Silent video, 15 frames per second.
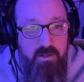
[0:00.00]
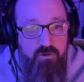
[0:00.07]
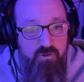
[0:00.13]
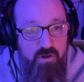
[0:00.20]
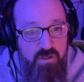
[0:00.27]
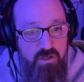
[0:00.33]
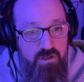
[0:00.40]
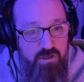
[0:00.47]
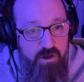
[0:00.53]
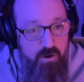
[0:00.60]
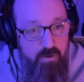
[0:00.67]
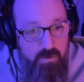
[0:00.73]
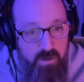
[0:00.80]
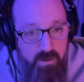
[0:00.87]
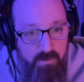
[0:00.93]
just
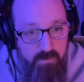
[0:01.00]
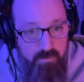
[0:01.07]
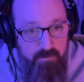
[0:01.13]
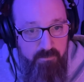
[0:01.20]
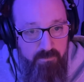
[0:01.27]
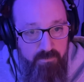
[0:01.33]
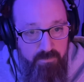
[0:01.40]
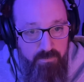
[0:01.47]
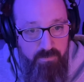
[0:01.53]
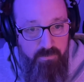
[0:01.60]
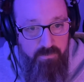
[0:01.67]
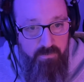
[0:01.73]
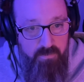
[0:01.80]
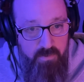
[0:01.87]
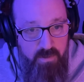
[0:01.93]
soak,
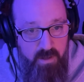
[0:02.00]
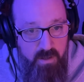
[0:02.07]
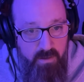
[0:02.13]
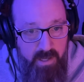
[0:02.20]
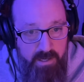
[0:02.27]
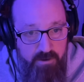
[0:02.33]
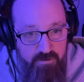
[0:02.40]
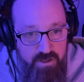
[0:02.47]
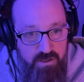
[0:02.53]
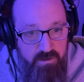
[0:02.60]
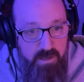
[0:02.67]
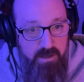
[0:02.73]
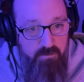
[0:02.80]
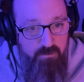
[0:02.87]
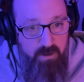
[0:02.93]
let your
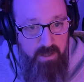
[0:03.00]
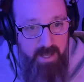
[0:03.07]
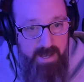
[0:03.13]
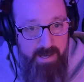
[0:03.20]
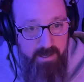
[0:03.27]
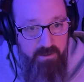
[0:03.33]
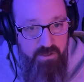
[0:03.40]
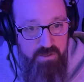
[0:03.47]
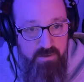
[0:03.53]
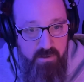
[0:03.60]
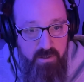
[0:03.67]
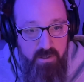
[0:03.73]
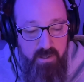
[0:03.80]
skin relax.